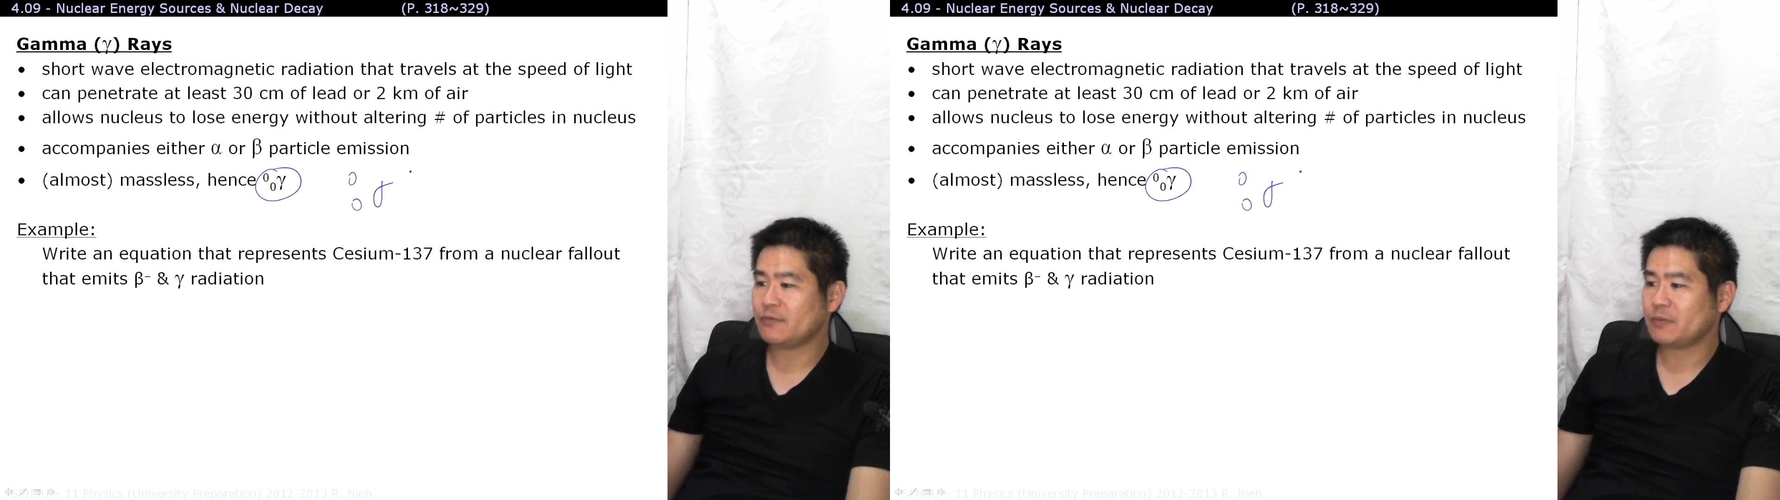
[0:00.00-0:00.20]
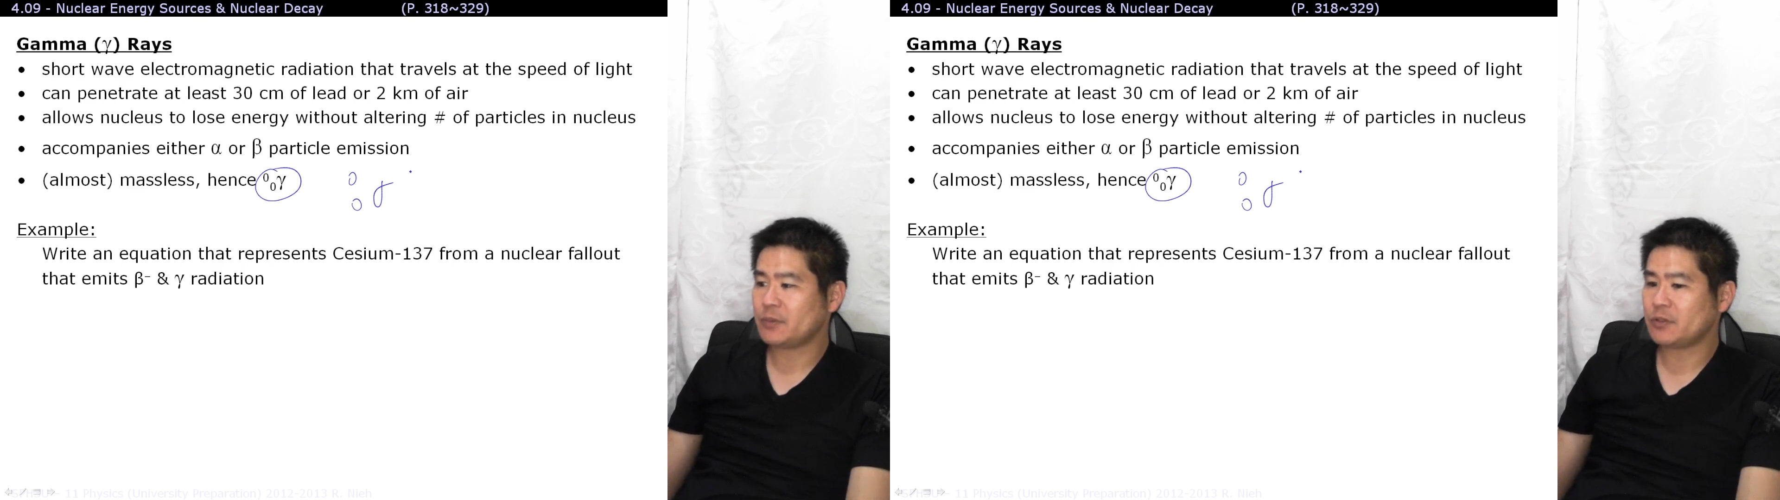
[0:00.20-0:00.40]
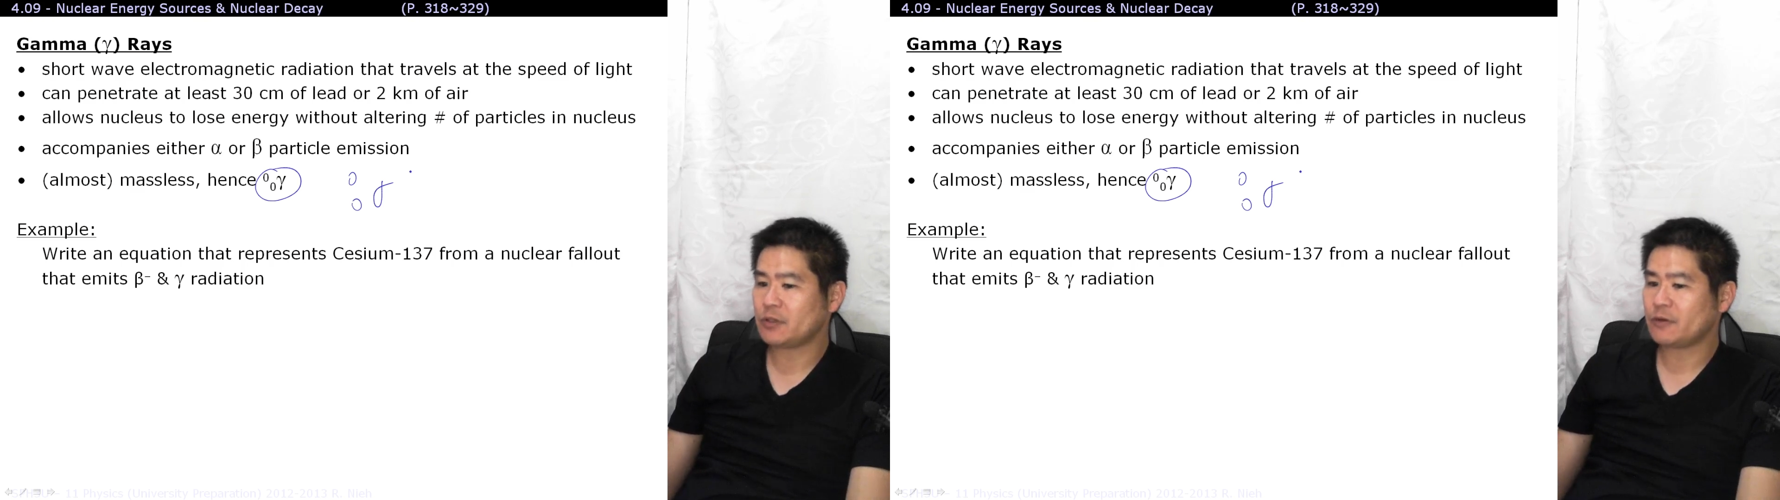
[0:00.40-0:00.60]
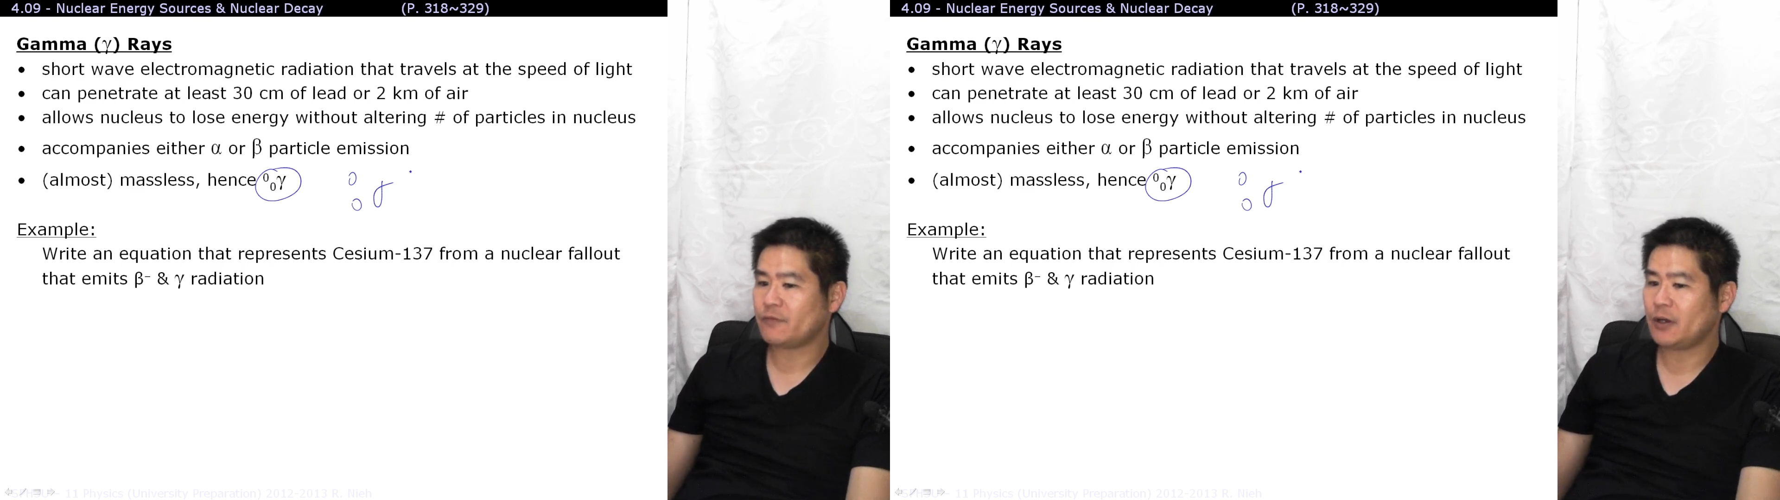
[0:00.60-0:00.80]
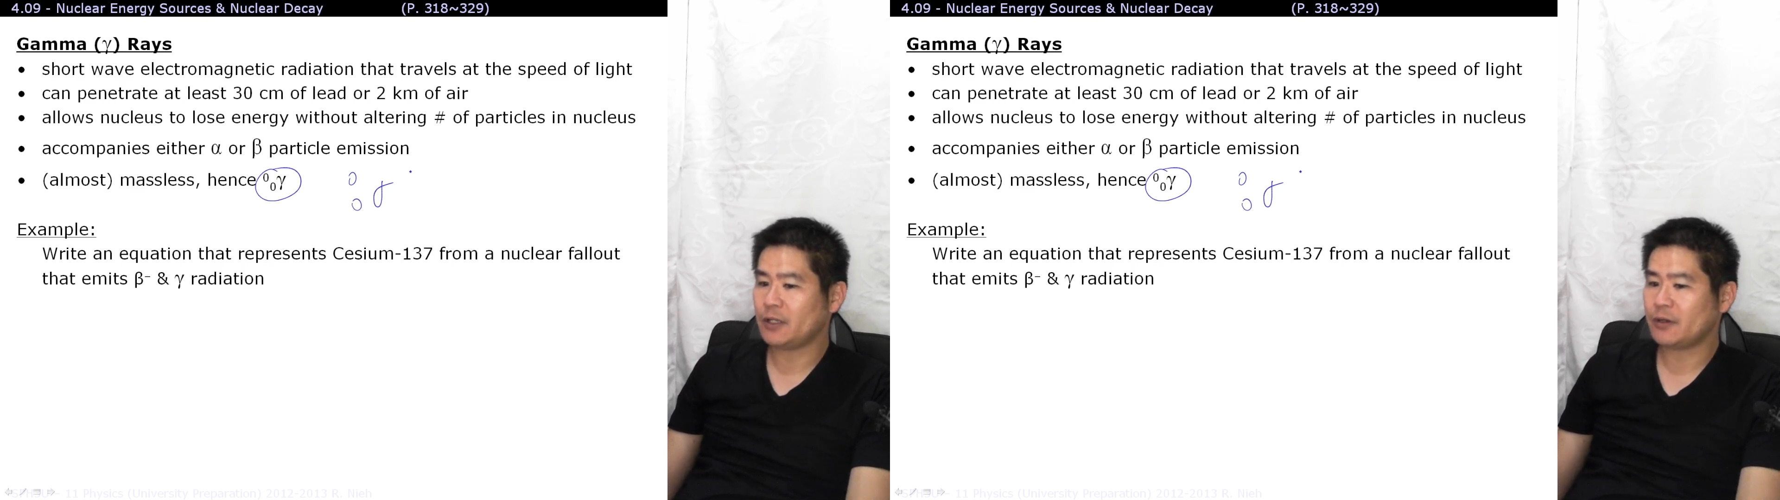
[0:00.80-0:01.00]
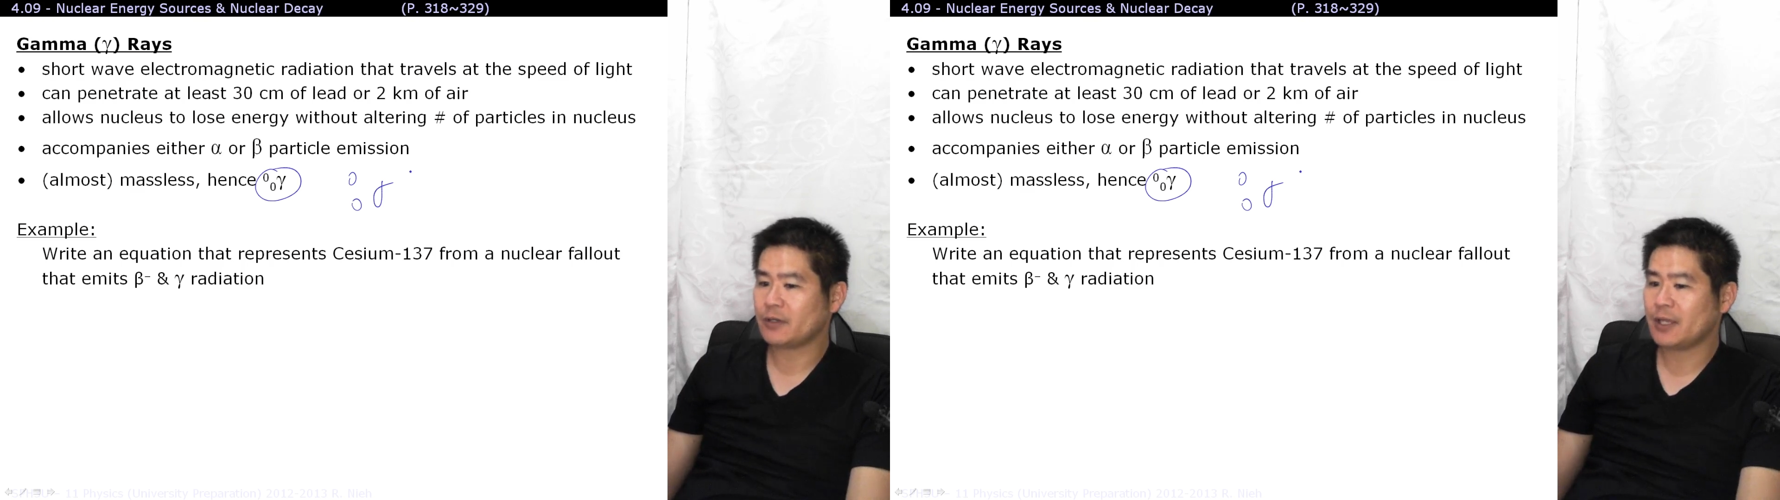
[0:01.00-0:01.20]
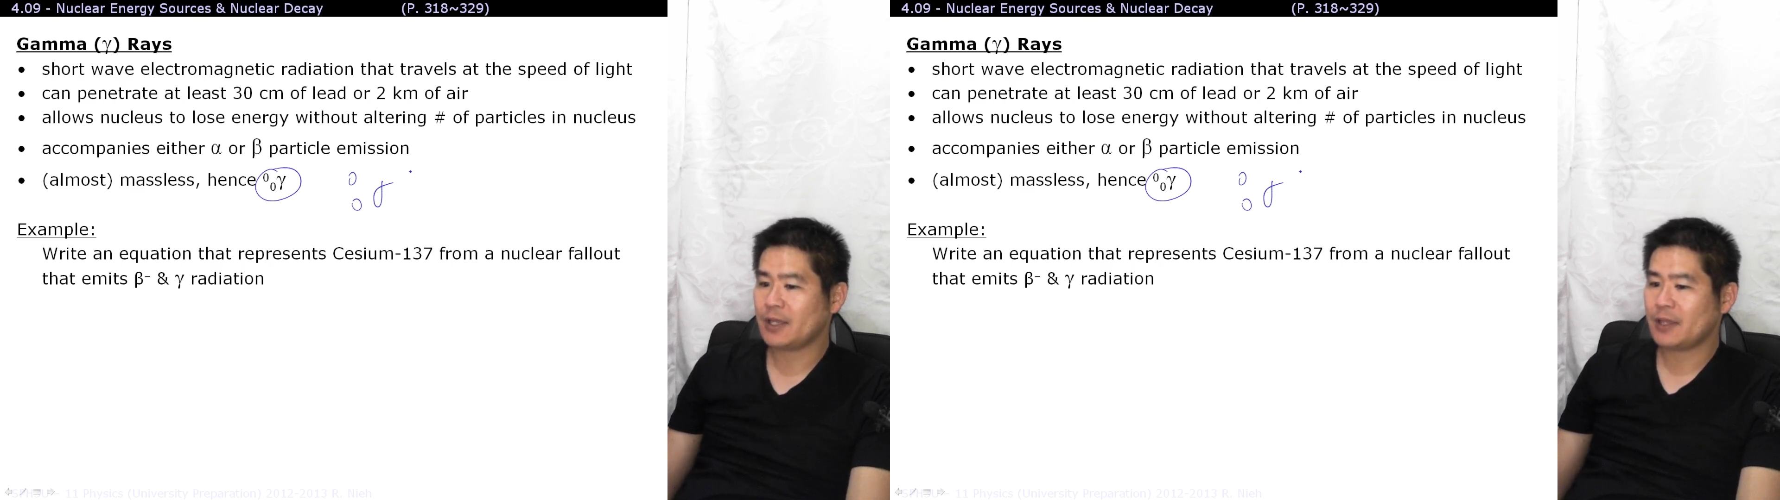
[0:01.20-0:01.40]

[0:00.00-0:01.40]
from a nuclear fallout